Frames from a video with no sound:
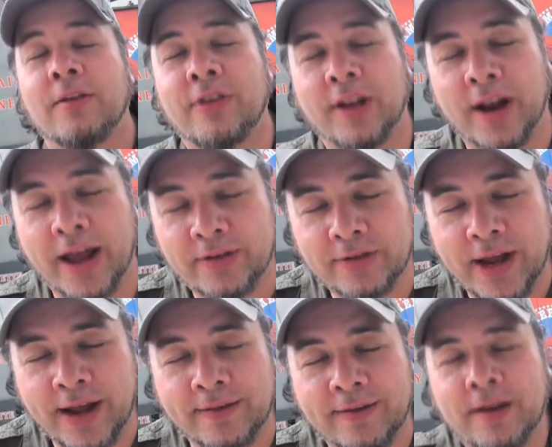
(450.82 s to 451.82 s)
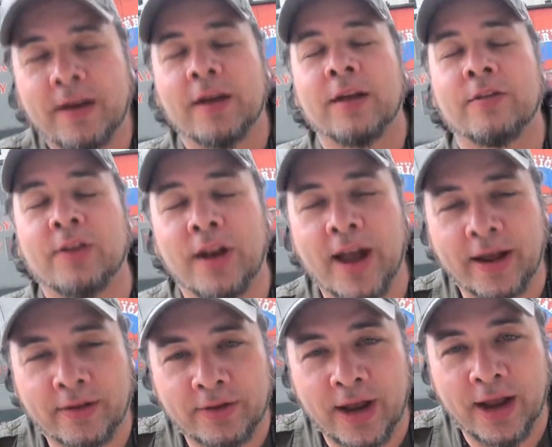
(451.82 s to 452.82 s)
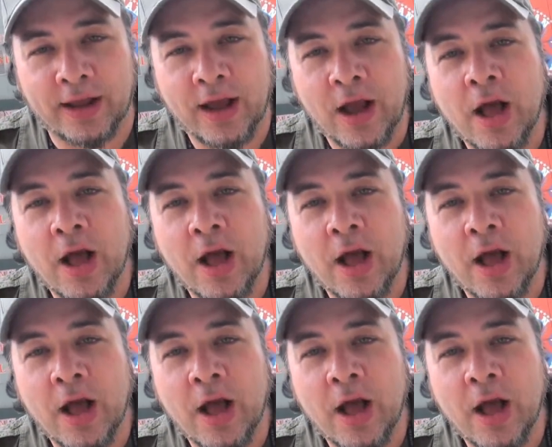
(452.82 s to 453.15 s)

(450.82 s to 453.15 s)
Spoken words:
Zen-like state. Zen-like steak.